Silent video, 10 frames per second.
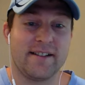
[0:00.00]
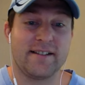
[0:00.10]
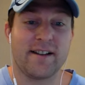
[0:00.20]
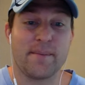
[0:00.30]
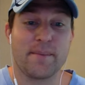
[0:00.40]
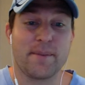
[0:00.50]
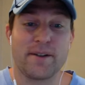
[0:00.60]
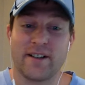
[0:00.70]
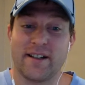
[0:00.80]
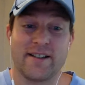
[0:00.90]
uh, up
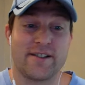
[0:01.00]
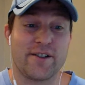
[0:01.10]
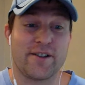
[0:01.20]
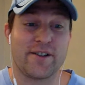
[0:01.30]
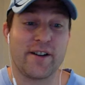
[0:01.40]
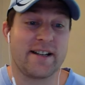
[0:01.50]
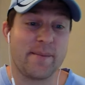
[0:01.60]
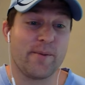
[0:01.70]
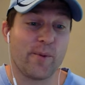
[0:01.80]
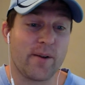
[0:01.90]
there. Is there any? I
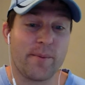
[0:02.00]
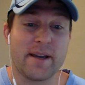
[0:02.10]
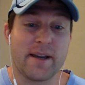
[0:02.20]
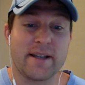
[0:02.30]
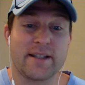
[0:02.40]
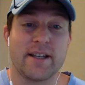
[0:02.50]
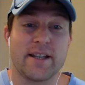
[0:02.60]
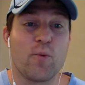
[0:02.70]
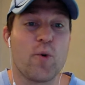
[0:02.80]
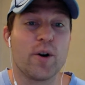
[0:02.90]
mean, what makes him
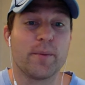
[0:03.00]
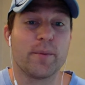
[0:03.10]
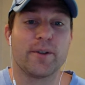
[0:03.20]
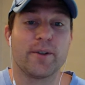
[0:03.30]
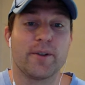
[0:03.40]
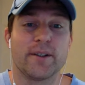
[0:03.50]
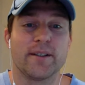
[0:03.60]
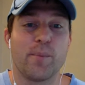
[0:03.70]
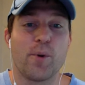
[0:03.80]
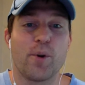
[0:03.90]
warmer or
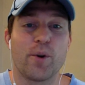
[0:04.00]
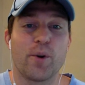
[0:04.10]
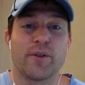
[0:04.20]
more yeah. of a